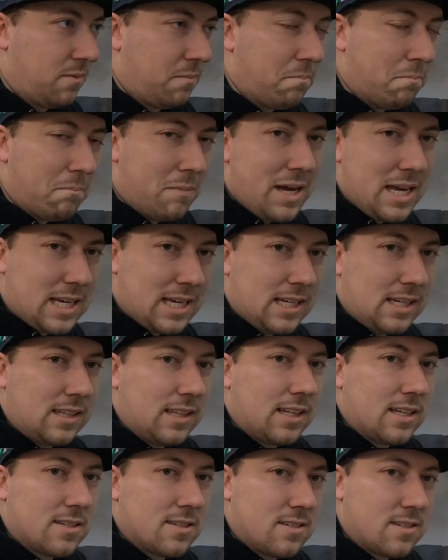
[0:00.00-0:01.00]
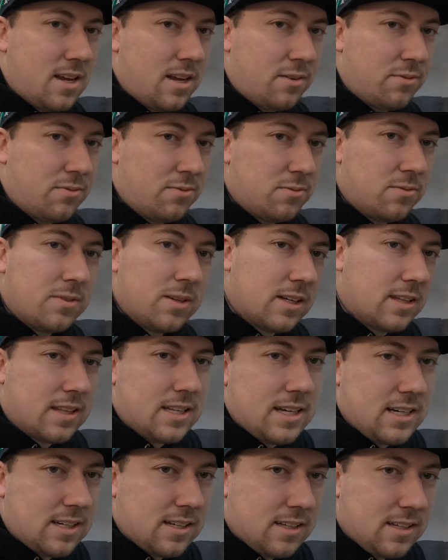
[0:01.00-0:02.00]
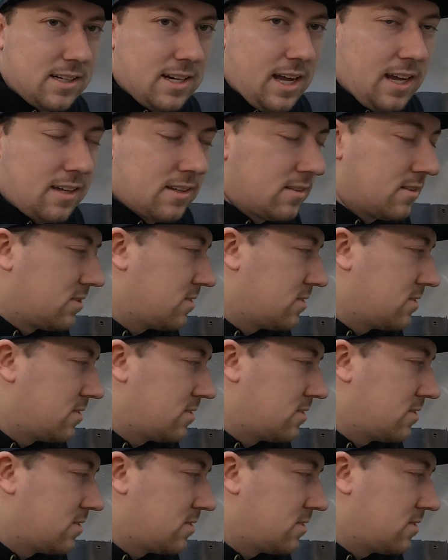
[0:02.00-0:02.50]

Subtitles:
making this stuff at the end of the day.